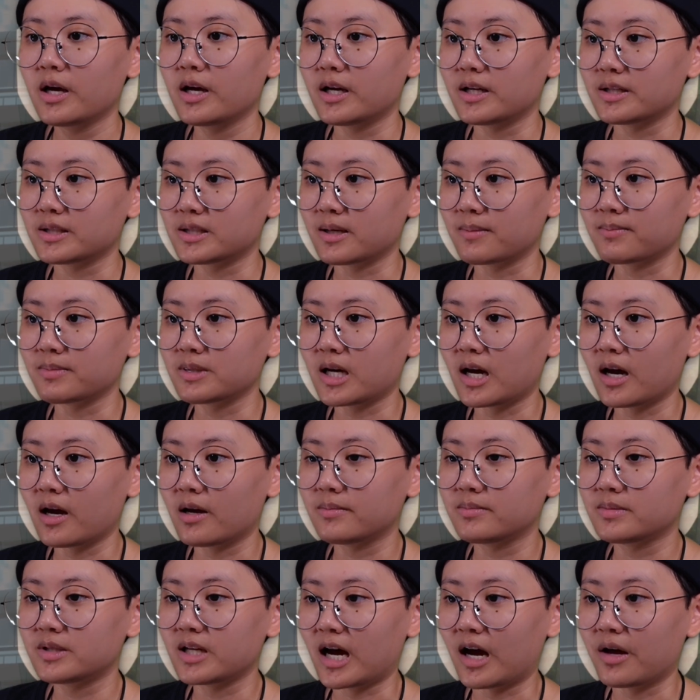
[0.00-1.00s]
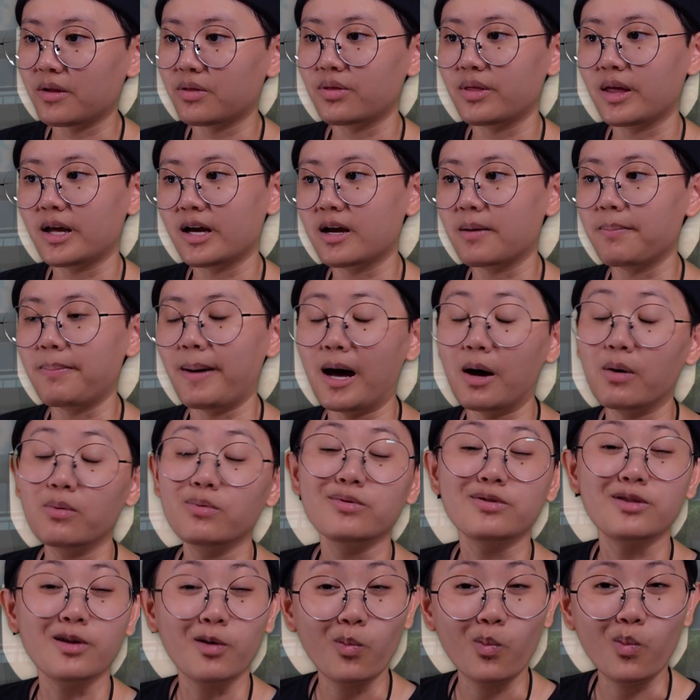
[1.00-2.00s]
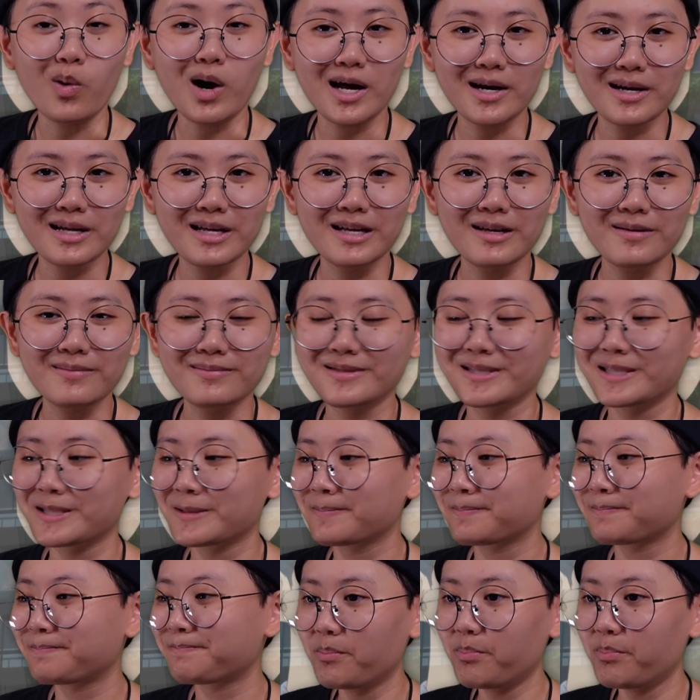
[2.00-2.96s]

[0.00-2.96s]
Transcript: and sometimes I think about the what ifs.